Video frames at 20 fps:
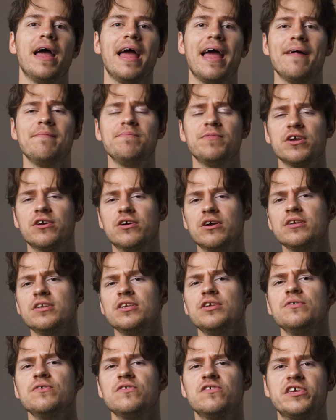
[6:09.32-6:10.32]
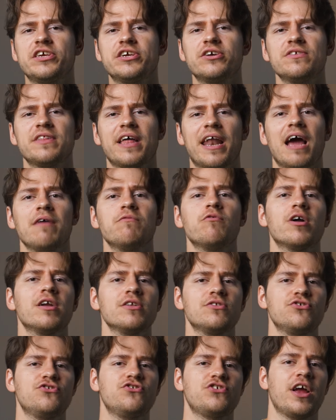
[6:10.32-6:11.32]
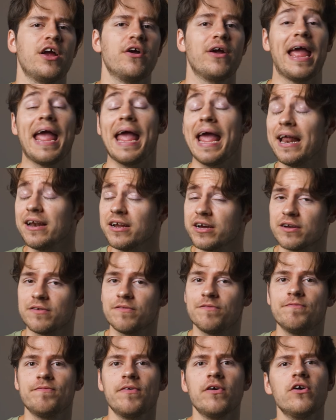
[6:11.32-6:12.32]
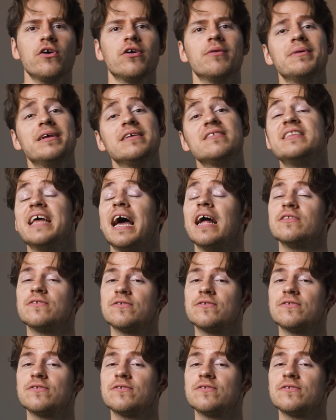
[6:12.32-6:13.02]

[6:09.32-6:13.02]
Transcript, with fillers: And the good news here that I wanted to share and confirm is that